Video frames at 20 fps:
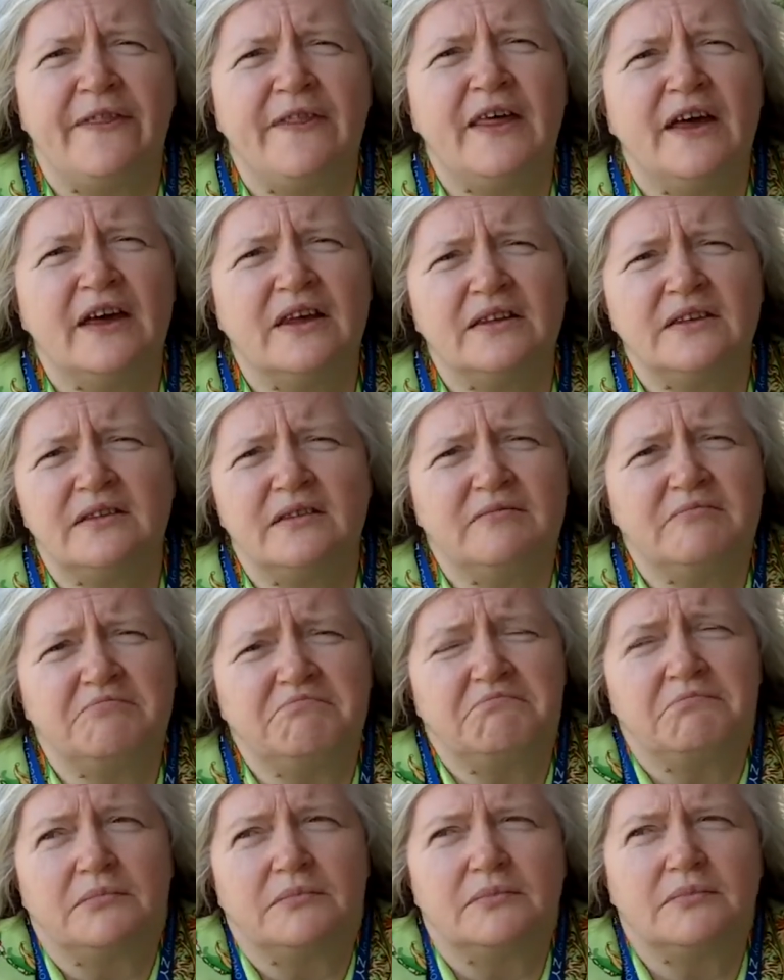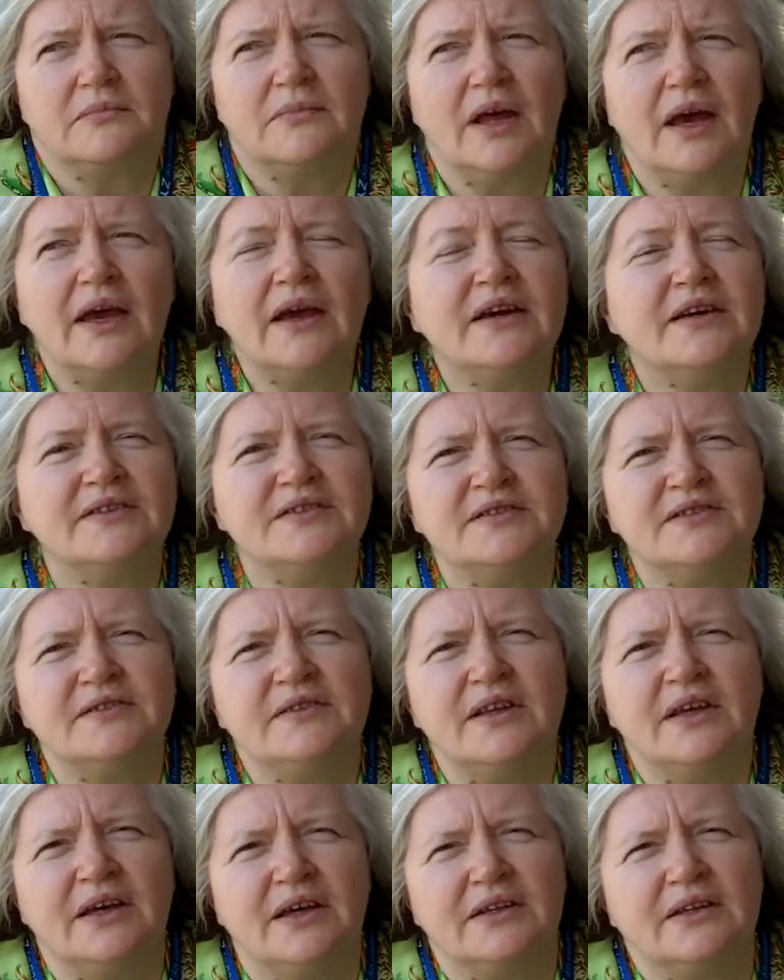that I could do
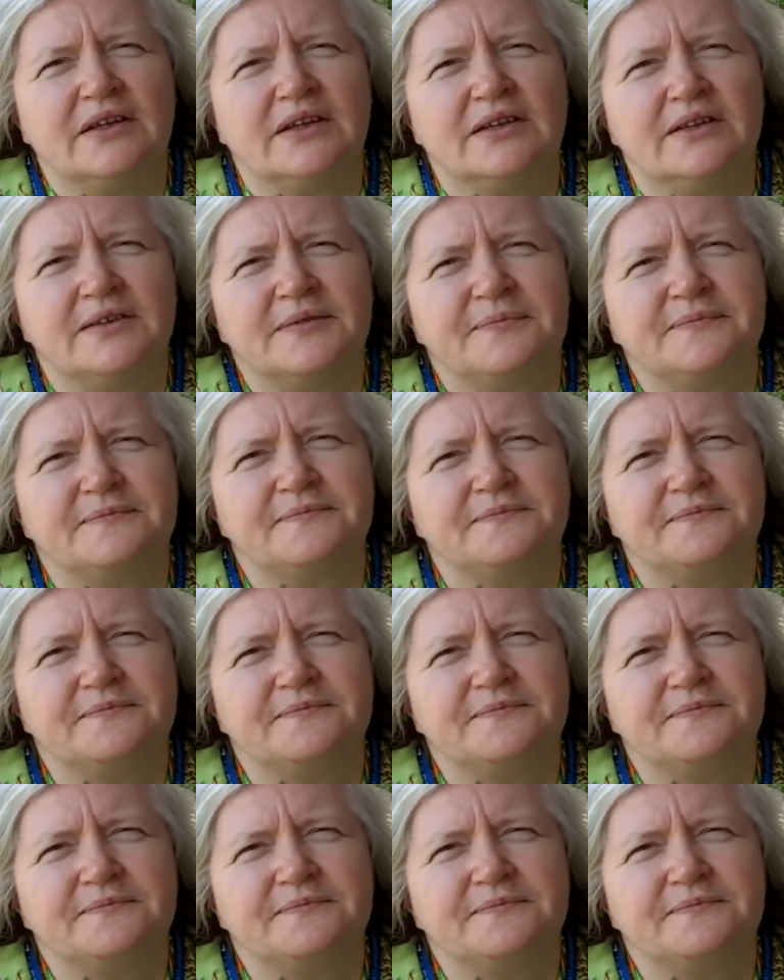that.